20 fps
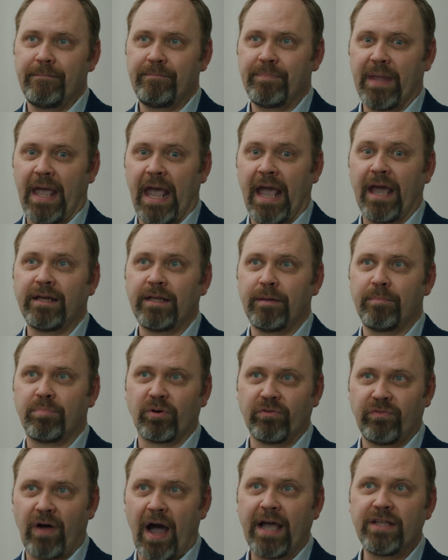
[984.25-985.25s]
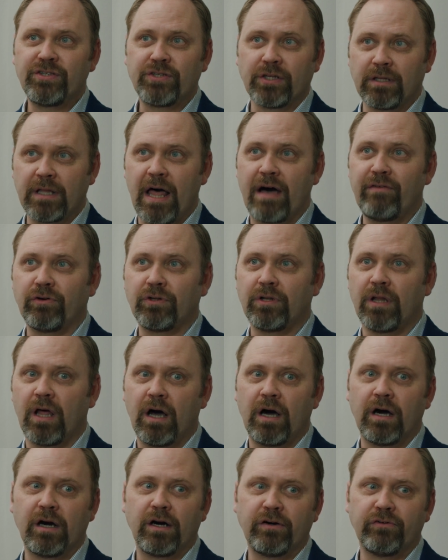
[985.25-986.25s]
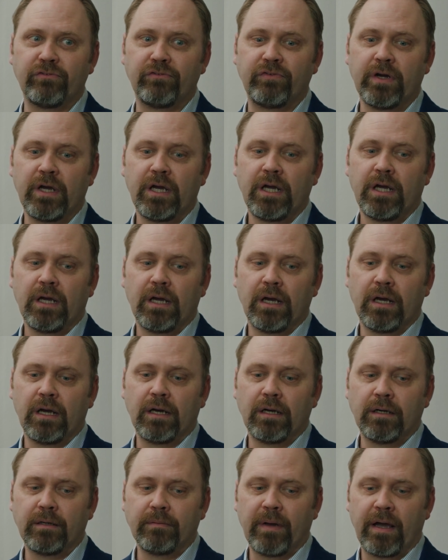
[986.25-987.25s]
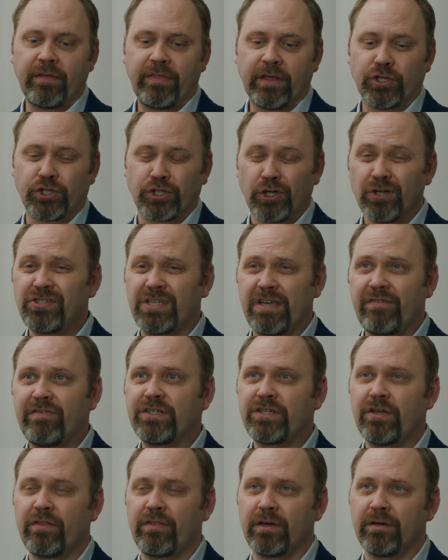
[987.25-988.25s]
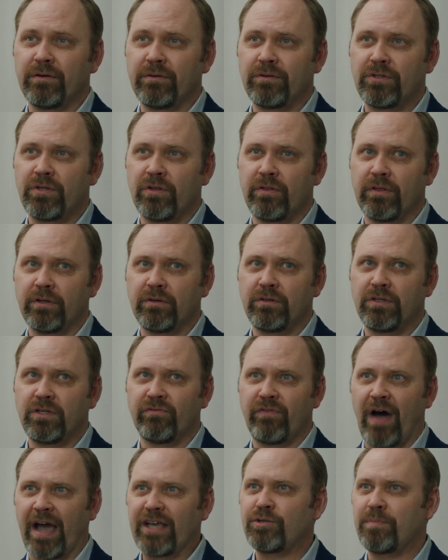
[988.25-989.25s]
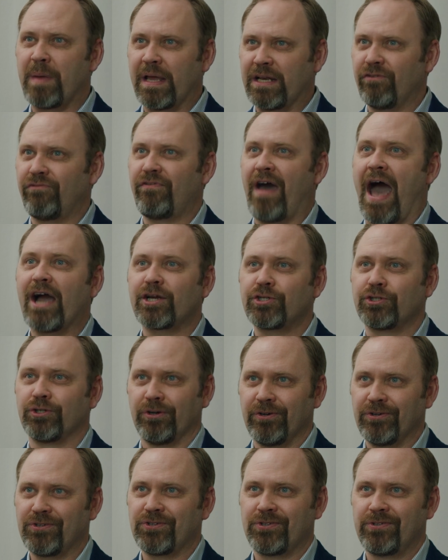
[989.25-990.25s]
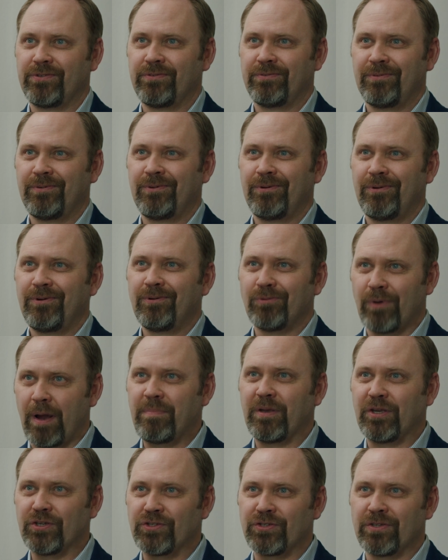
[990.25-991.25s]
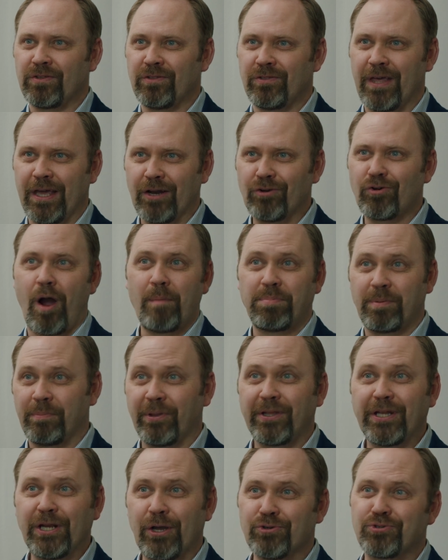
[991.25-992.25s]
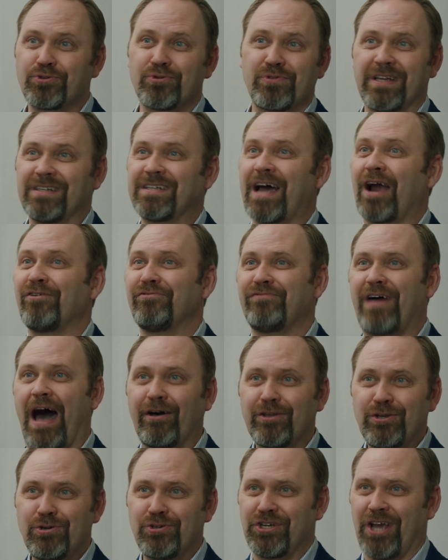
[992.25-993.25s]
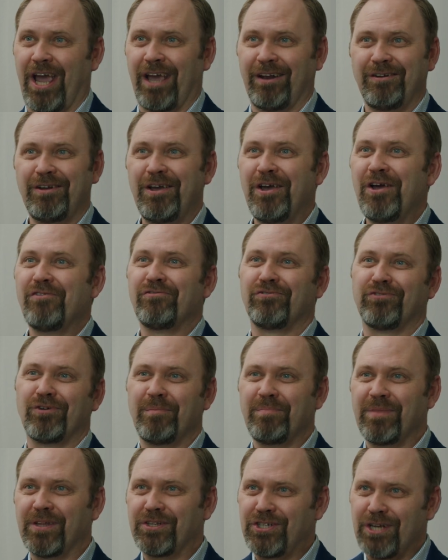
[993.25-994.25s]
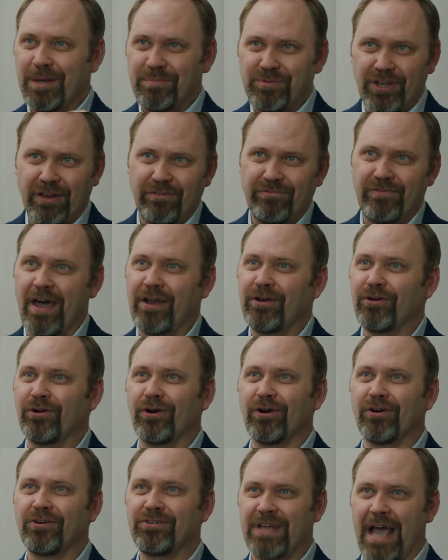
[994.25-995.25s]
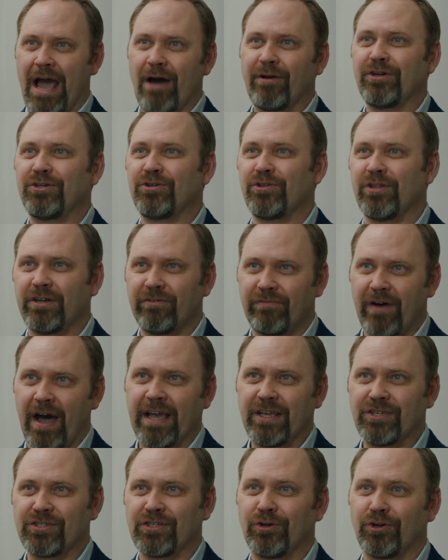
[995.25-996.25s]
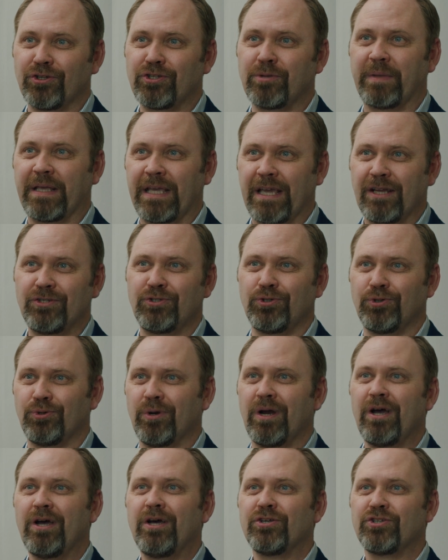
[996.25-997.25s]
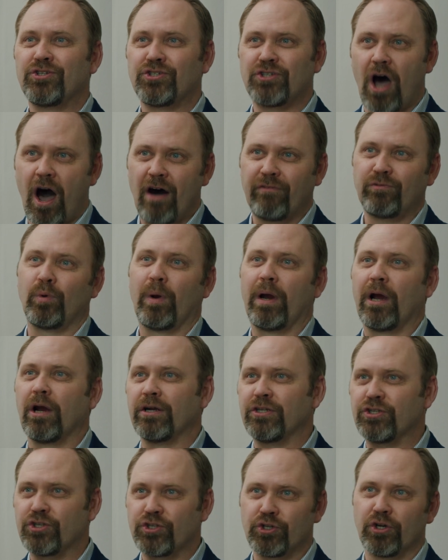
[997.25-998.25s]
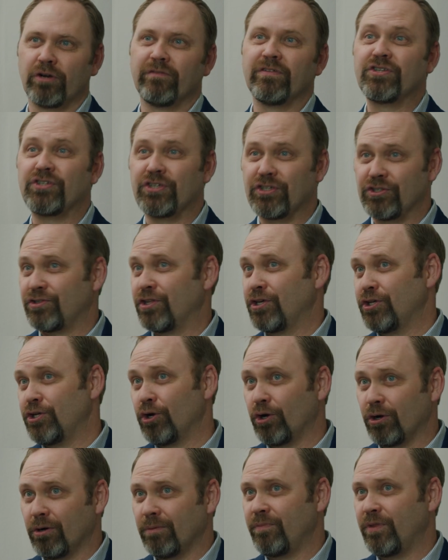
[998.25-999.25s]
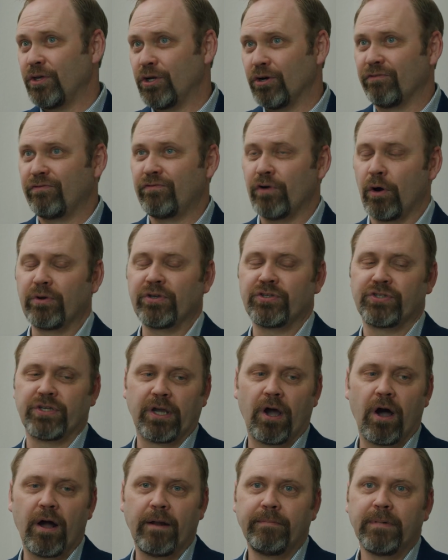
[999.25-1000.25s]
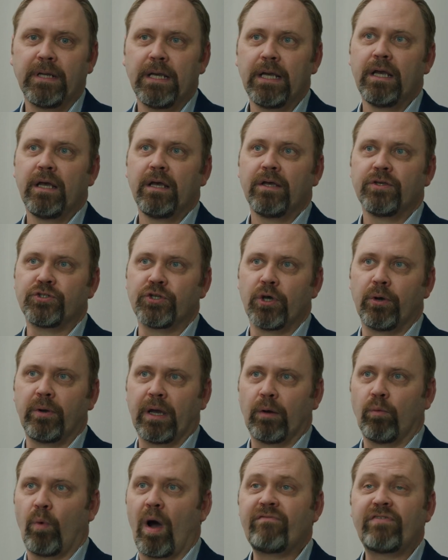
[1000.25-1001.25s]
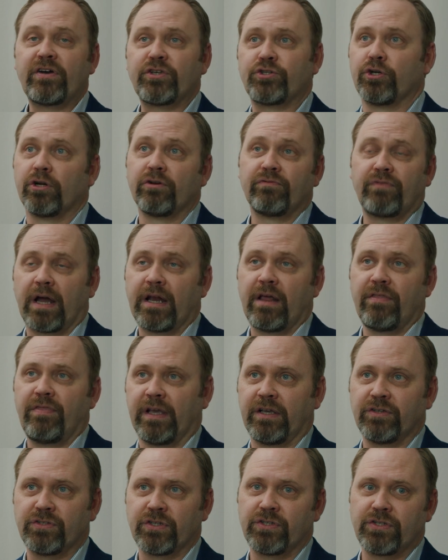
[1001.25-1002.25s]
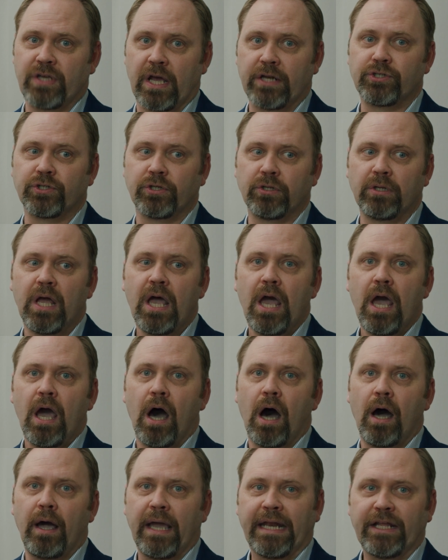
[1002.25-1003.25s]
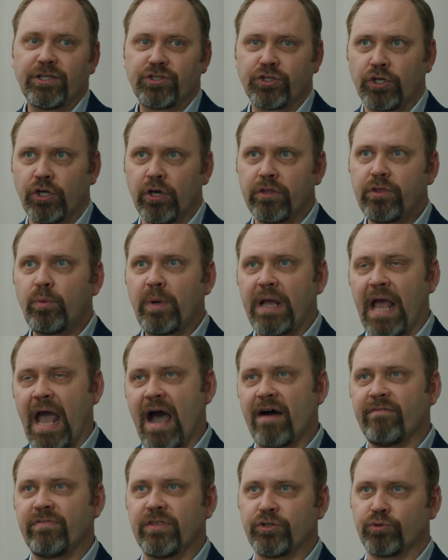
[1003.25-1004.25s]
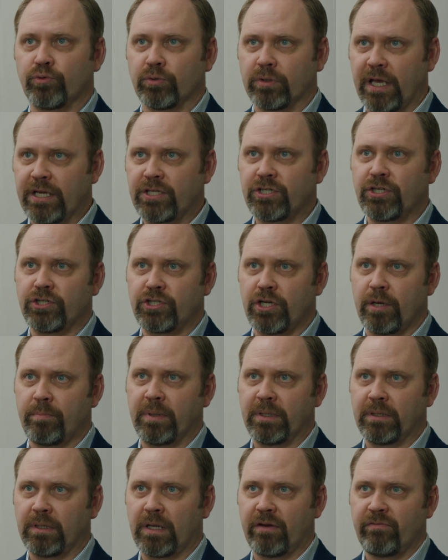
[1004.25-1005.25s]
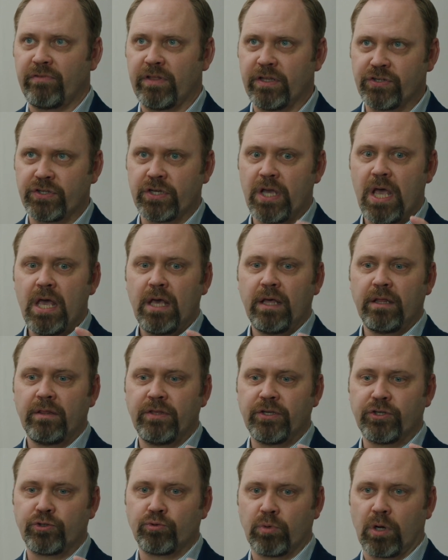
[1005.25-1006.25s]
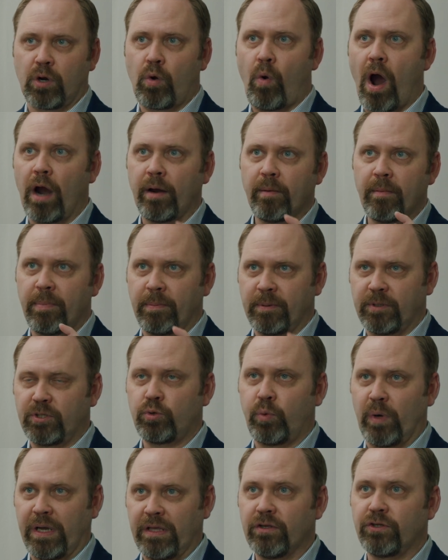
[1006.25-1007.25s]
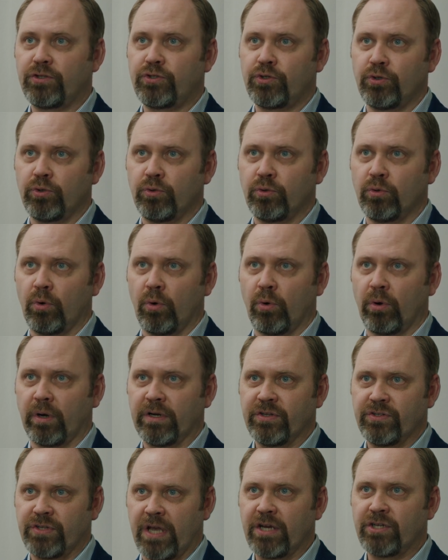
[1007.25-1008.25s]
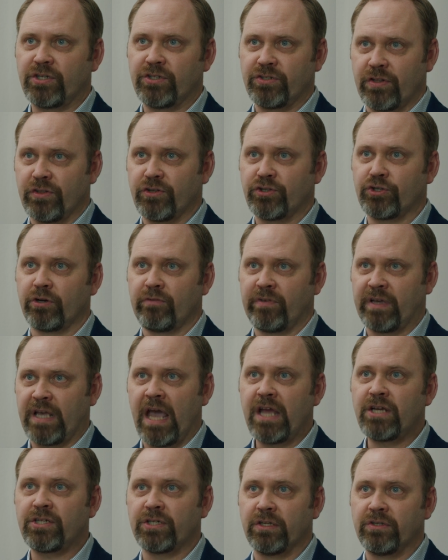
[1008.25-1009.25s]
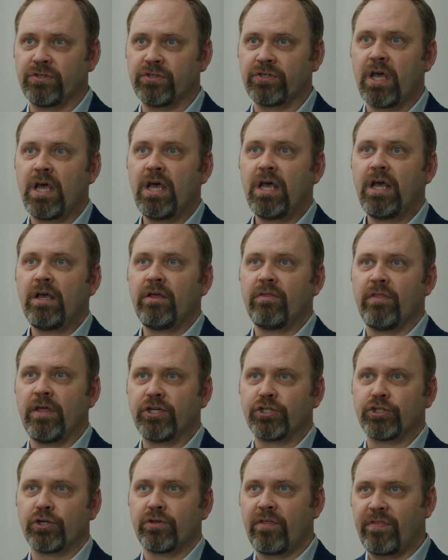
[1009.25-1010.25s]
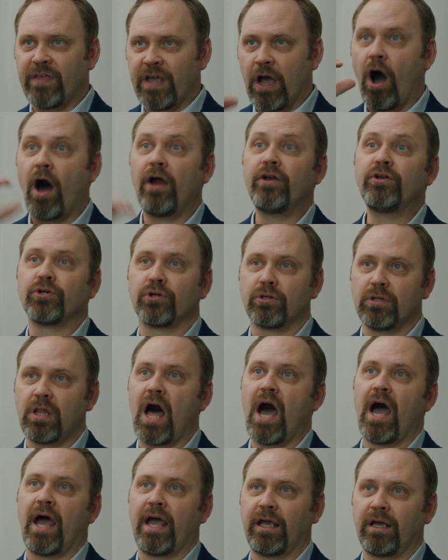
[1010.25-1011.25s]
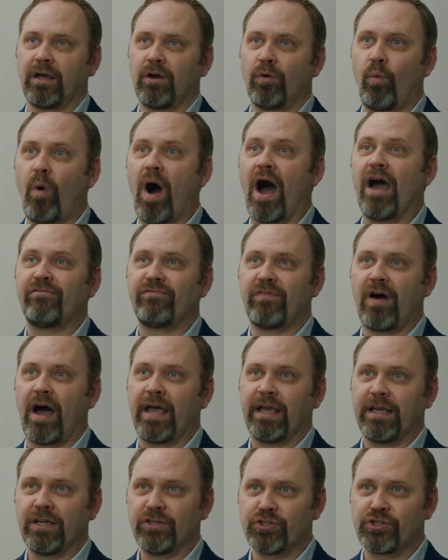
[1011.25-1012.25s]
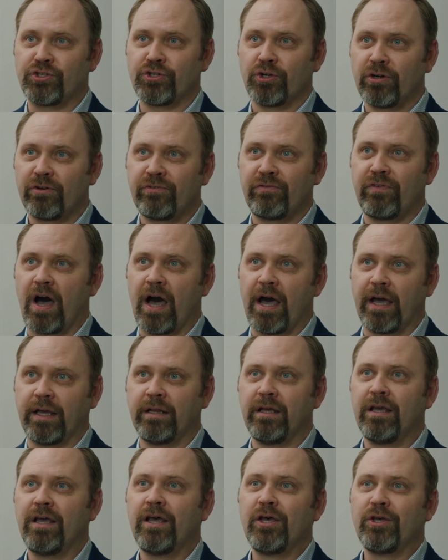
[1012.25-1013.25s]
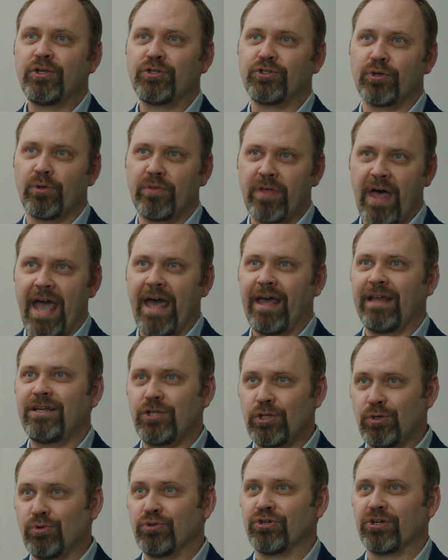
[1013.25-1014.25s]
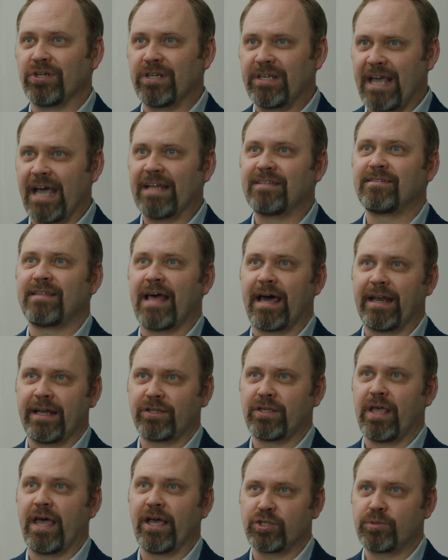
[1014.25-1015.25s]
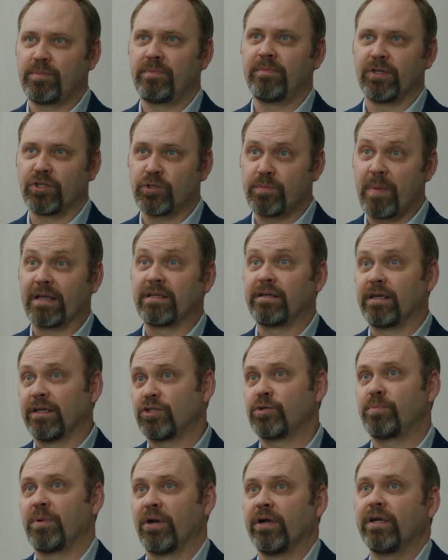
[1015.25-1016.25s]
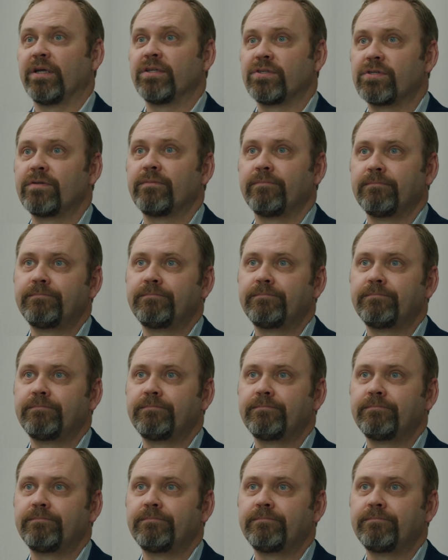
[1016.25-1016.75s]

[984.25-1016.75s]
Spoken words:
And it provides a level of, I think, assurance even to the device manufacturers, right? Because the interoperability goes through the entire value chain, from the chipset vendor down into the device and ultimately into software and services that you're focusing on. So again, Wi-Fi certified, I think, is essential, and it's good that we have this relationship and kind of this requirement between the two organizations and the certifications that ensure that the underlying Wi-Fi is certified, so the end user gets that expected experience.